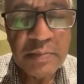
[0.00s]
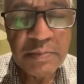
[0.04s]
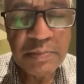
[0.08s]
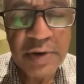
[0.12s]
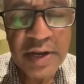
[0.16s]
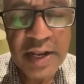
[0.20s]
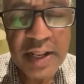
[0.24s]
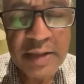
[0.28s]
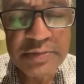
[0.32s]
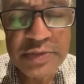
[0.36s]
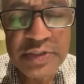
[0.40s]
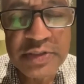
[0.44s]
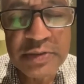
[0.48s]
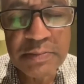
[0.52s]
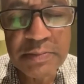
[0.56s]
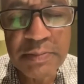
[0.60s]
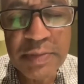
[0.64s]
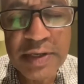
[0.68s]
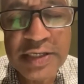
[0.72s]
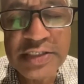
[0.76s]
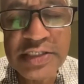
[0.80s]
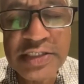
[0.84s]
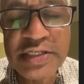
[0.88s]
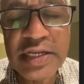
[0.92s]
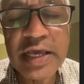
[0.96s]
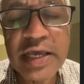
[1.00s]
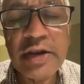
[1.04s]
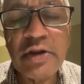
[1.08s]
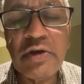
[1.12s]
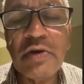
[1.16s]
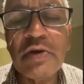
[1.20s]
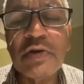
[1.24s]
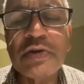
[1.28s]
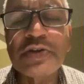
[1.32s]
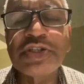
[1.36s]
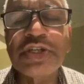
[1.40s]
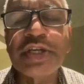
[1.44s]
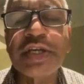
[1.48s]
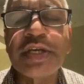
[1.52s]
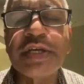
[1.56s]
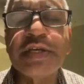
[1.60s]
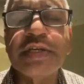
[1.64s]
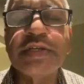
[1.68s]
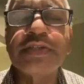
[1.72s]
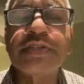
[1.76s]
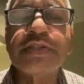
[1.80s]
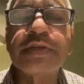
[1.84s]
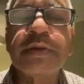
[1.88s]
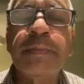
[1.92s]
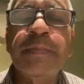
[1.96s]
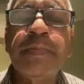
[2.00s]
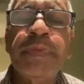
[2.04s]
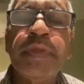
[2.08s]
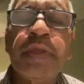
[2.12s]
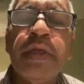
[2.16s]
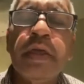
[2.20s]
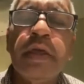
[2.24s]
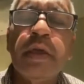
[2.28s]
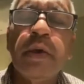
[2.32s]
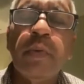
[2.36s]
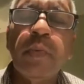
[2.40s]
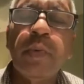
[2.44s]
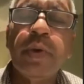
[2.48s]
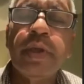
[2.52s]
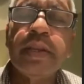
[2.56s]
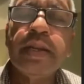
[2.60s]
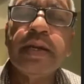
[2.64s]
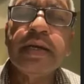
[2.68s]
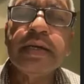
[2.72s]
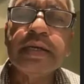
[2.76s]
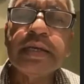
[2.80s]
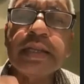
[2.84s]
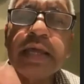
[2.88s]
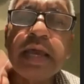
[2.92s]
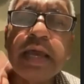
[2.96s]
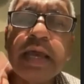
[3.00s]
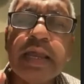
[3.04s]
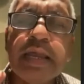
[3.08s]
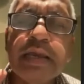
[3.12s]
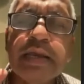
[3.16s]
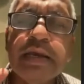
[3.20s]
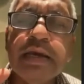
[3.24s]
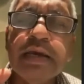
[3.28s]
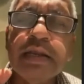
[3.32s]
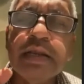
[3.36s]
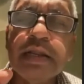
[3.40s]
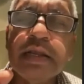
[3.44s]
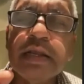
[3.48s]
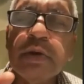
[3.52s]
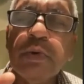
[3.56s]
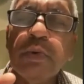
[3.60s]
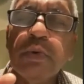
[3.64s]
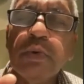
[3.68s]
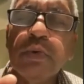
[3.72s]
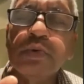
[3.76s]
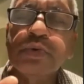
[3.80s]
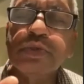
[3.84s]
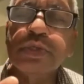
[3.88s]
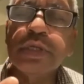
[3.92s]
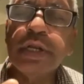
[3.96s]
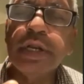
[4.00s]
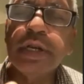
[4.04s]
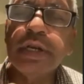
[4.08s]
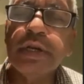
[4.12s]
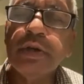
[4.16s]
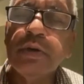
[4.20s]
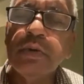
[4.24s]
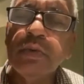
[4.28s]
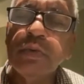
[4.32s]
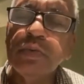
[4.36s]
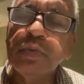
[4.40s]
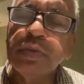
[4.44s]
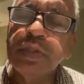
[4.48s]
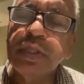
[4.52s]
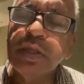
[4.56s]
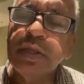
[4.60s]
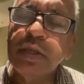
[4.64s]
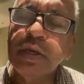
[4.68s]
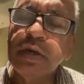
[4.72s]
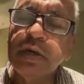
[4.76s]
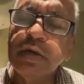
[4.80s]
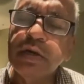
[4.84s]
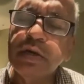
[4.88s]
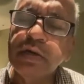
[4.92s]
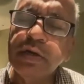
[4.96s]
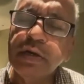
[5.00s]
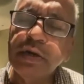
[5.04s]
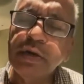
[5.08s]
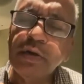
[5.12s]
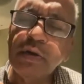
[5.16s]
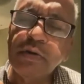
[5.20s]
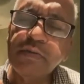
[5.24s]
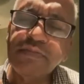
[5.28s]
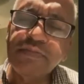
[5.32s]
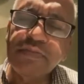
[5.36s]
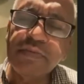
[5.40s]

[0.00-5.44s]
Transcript: Perhaps the best analogy is when a tiger goes into the herd of